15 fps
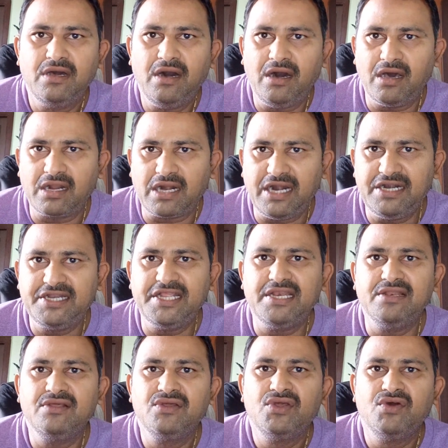or
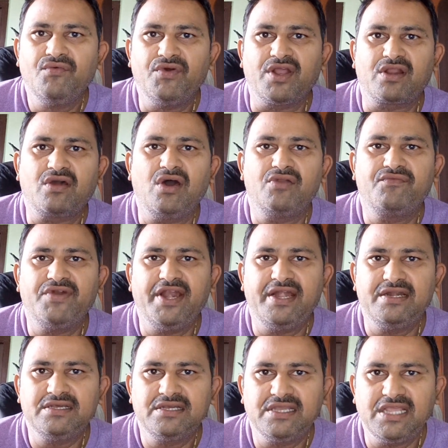until we are confident